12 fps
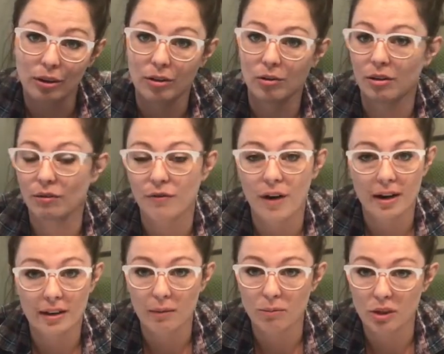You can
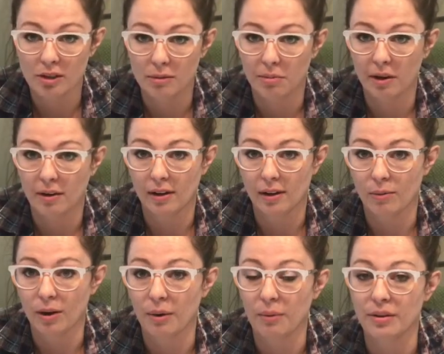find them just about
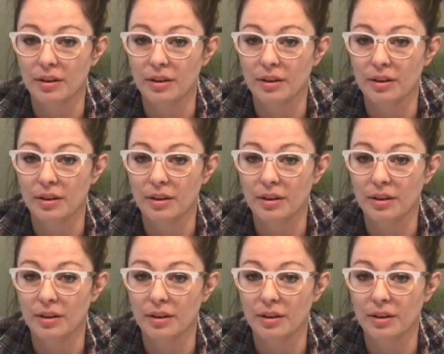anywhere where